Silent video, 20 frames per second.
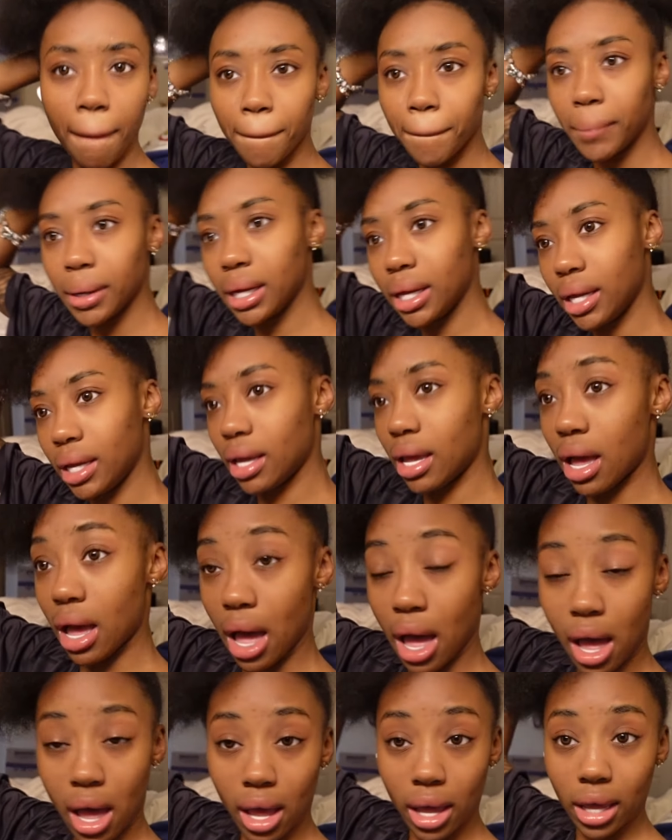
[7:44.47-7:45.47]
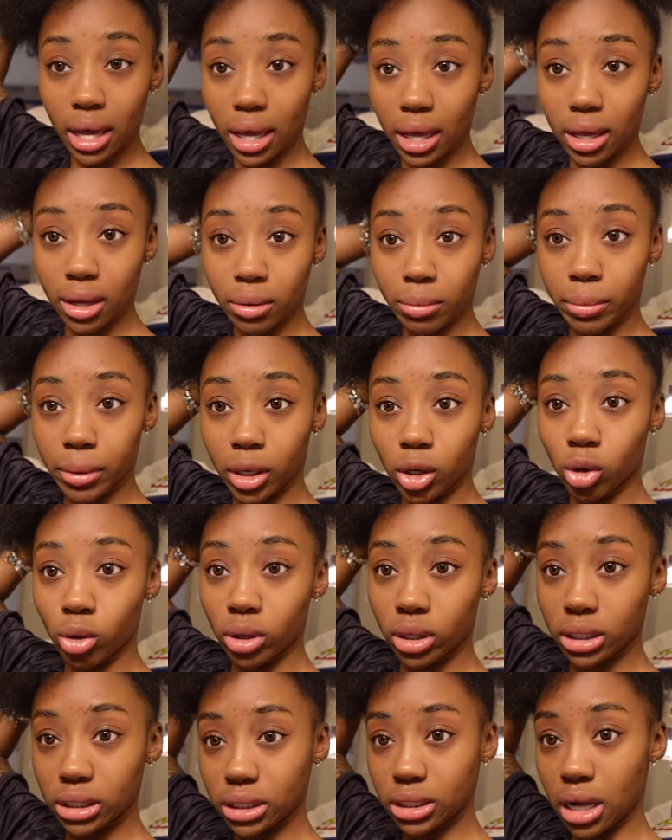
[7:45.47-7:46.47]
But I am
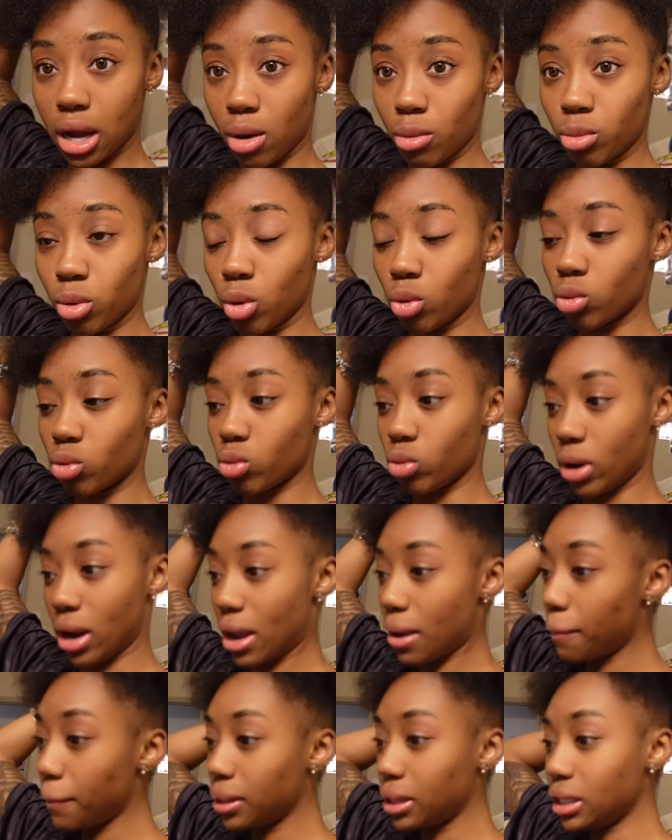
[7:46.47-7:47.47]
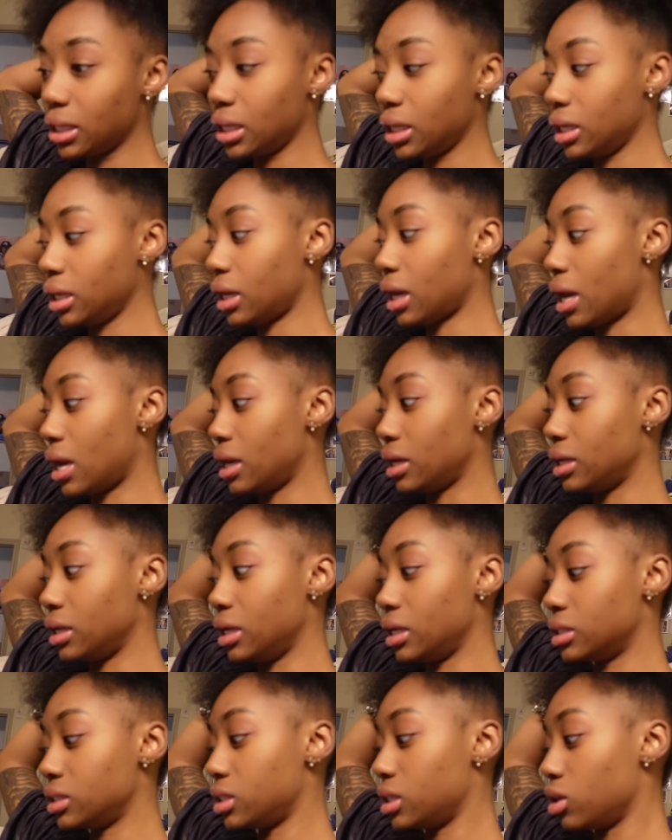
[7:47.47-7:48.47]
gonna stop rambling and
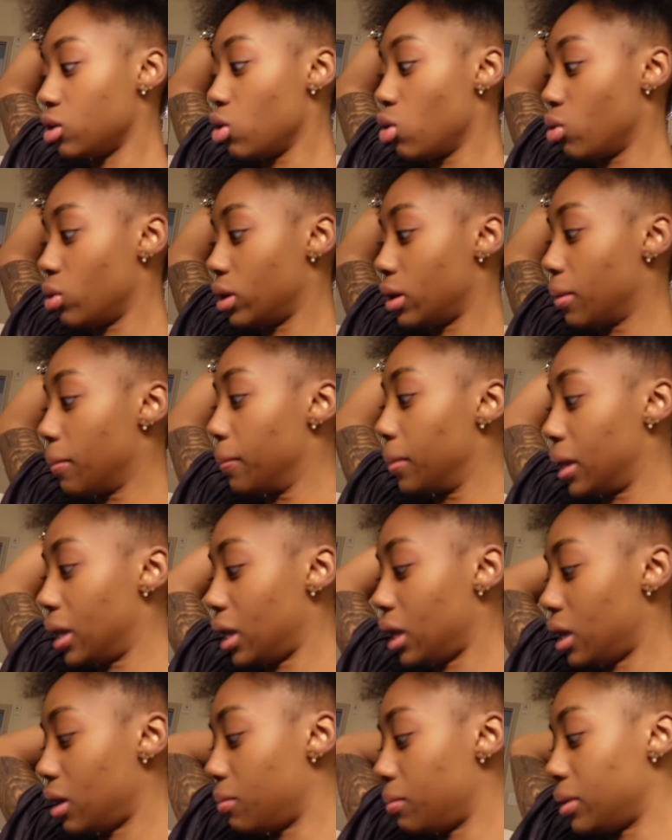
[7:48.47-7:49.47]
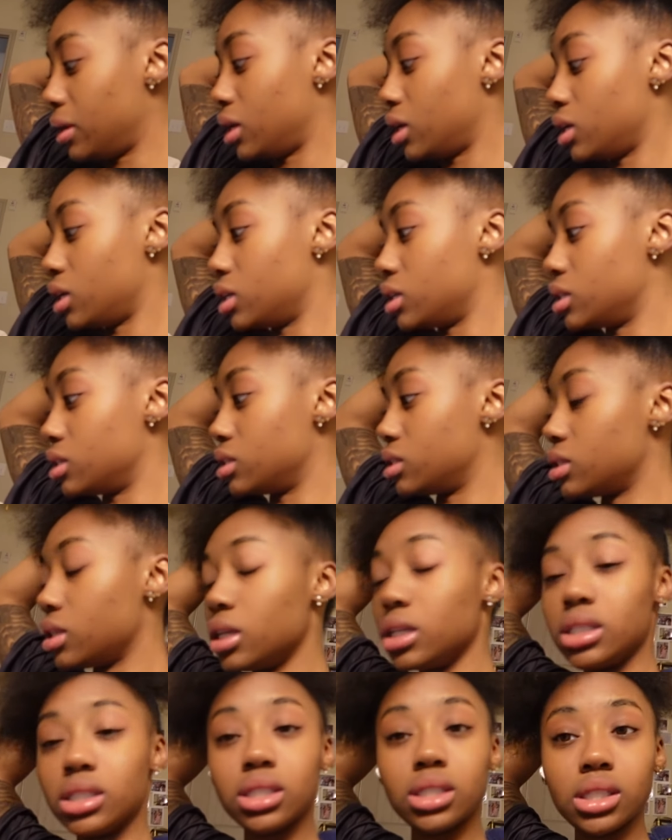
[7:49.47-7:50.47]
get to going to bed, because
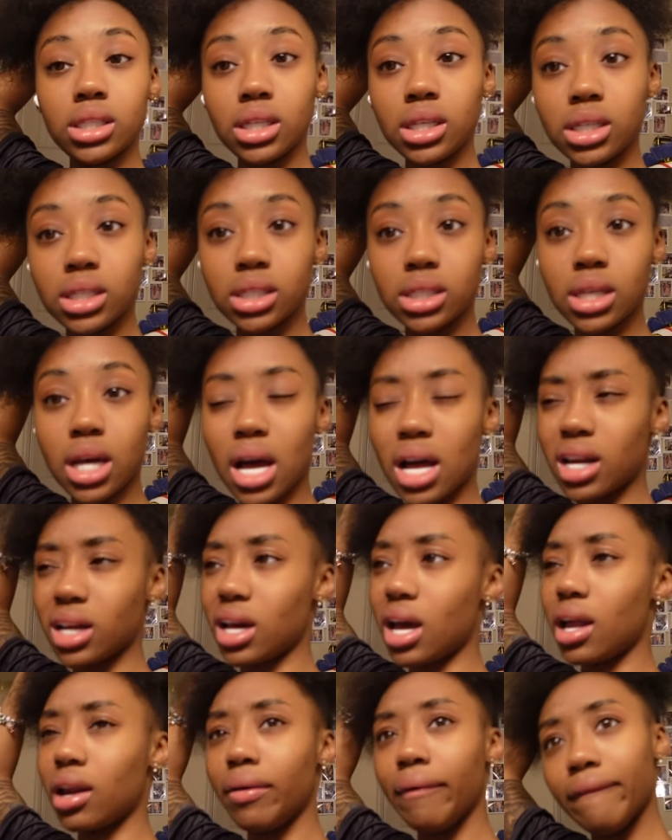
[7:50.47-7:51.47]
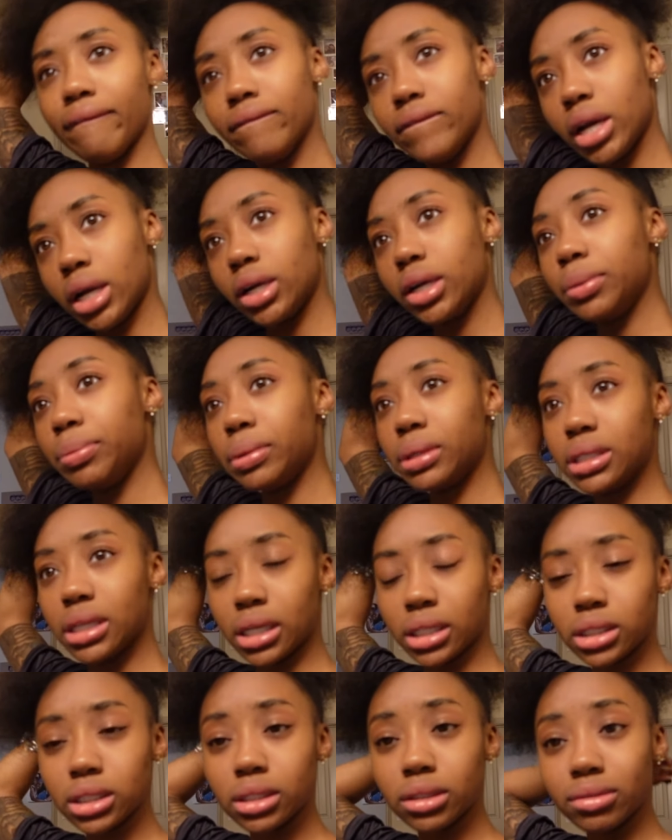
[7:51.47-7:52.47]
a sis kind of got a very
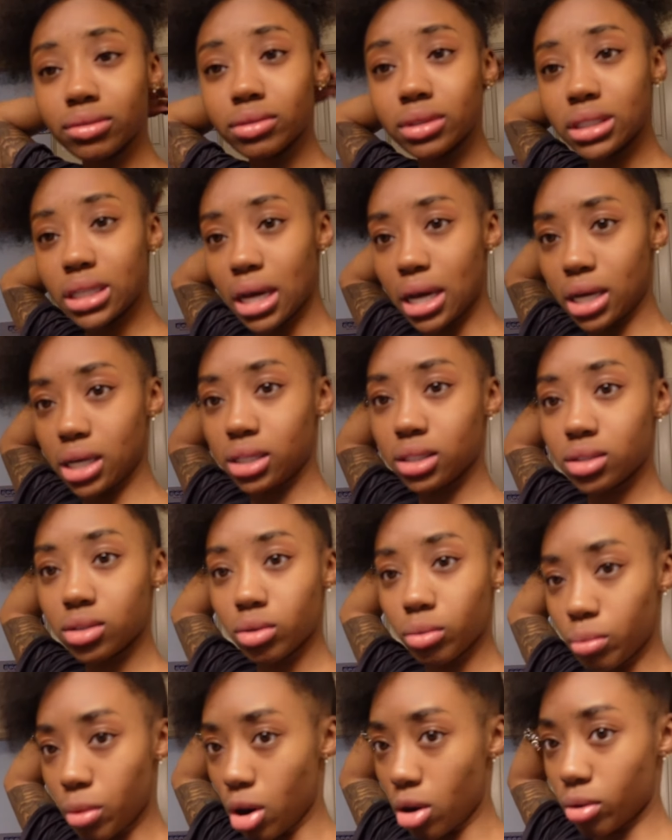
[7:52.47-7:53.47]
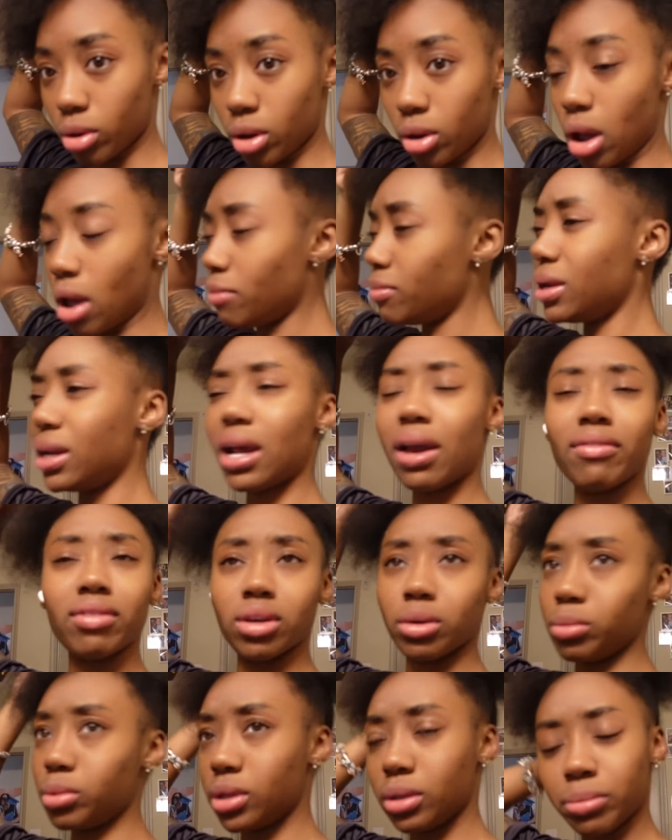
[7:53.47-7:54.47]
productive day tomorrow. I've been having
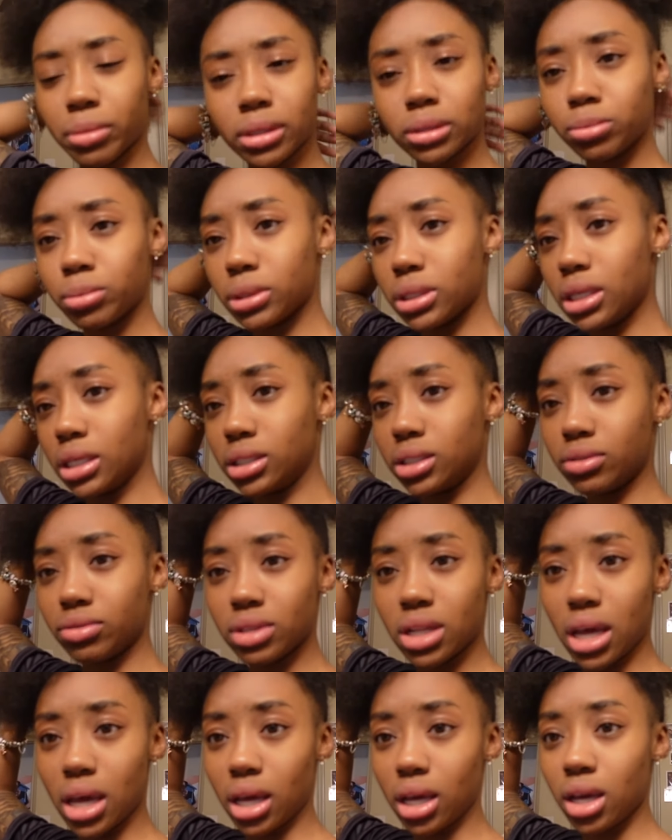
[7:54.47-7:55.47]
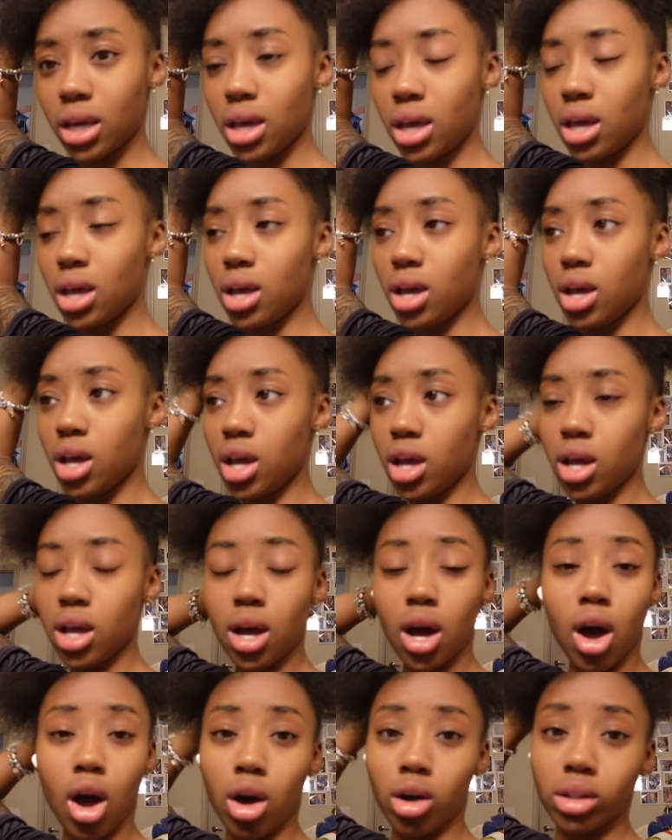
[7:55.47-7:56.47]
a pretty much productive day
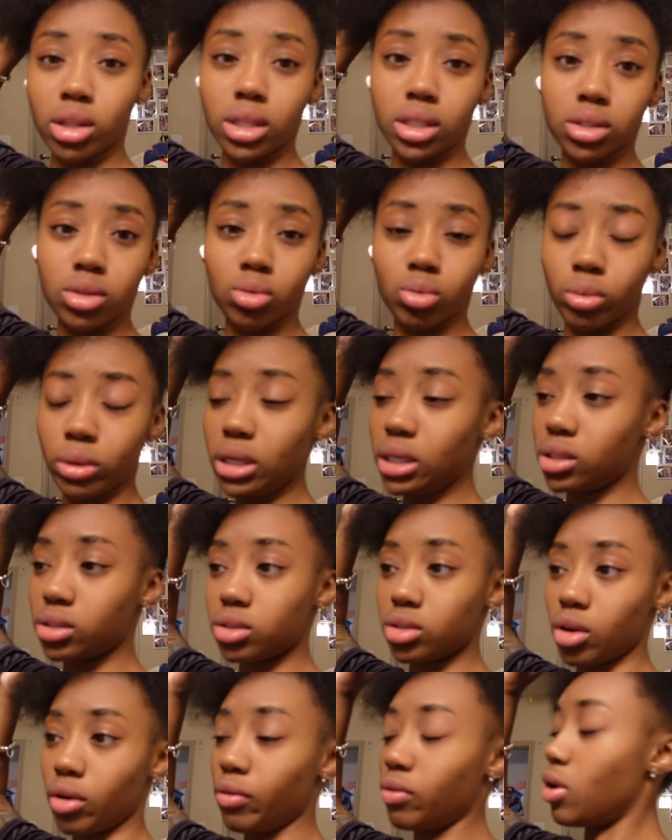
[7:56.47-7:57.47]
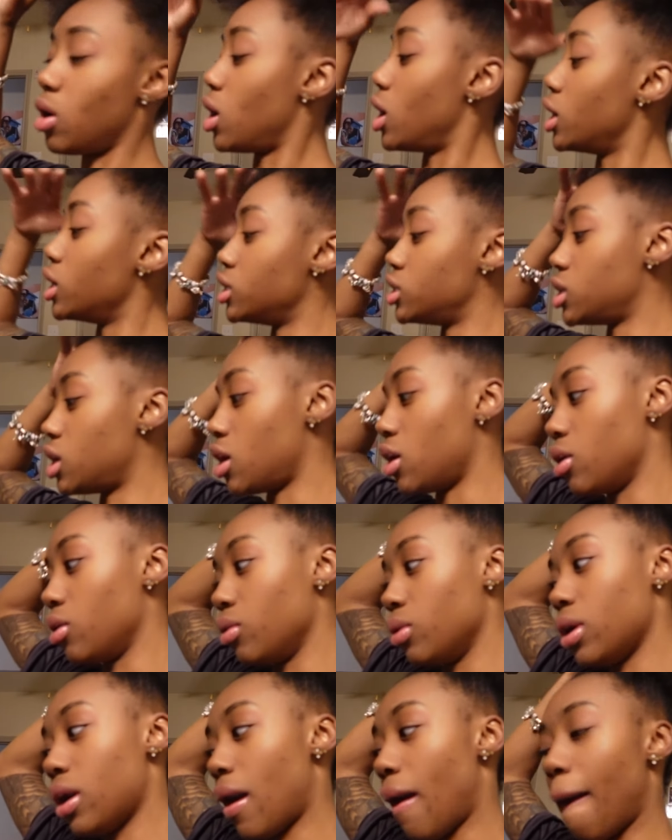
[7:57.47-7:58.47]
all this week so far, so
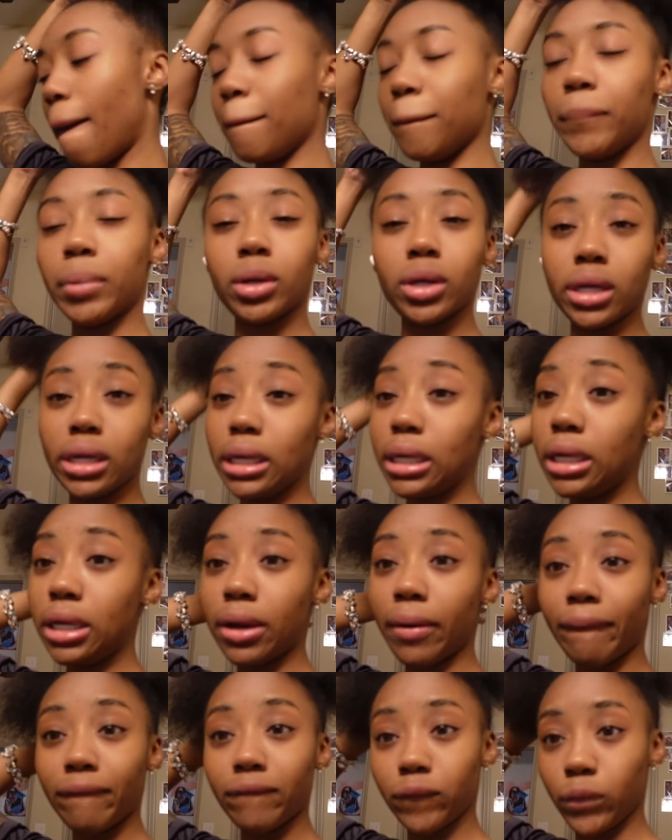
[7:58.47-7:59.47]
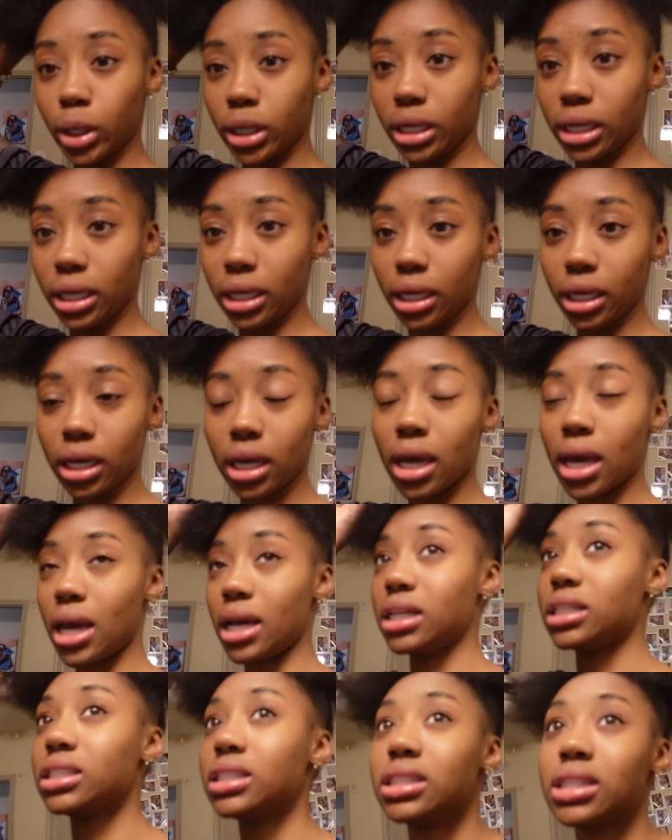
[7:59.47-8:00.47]
I'm pretty freaking
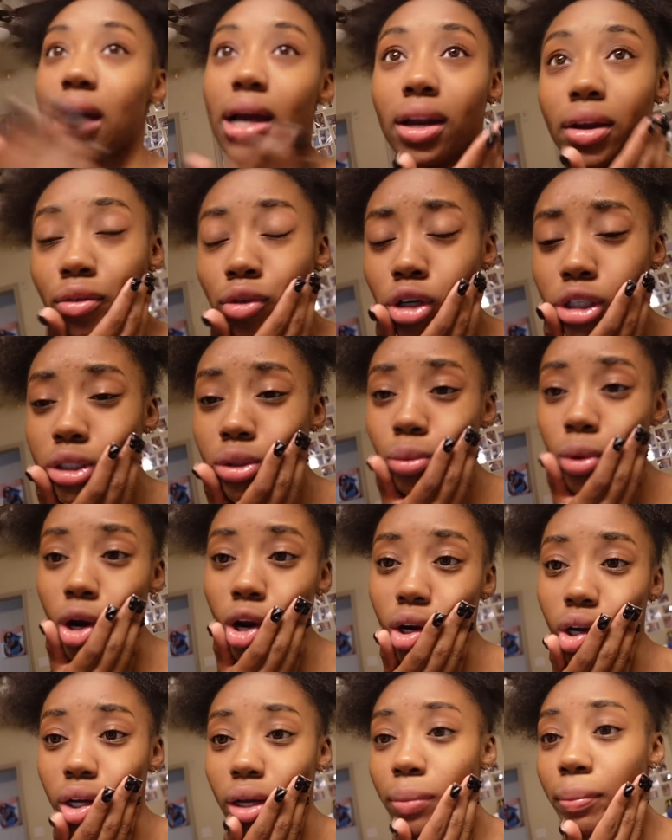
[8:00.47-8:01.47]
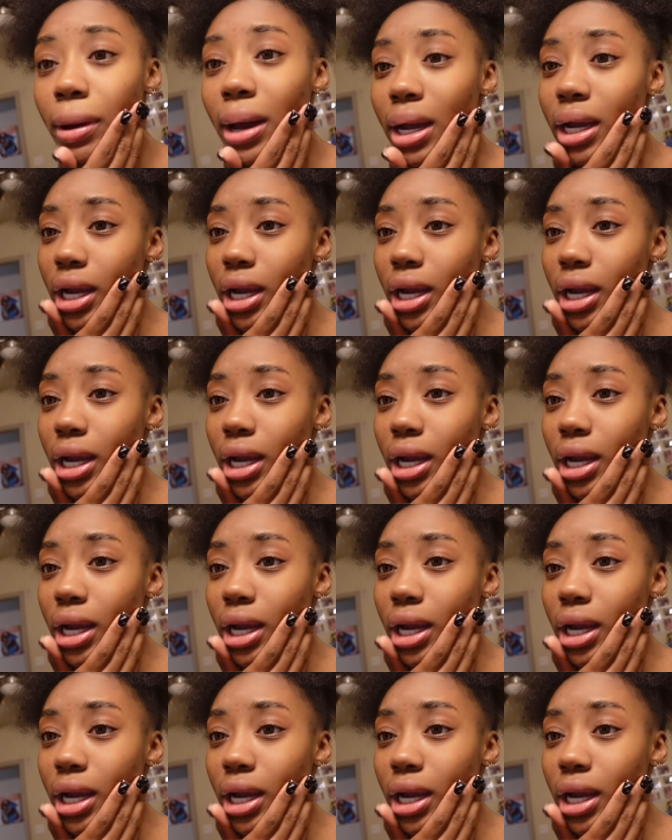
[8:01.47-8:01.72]
excited for tomorrow to get my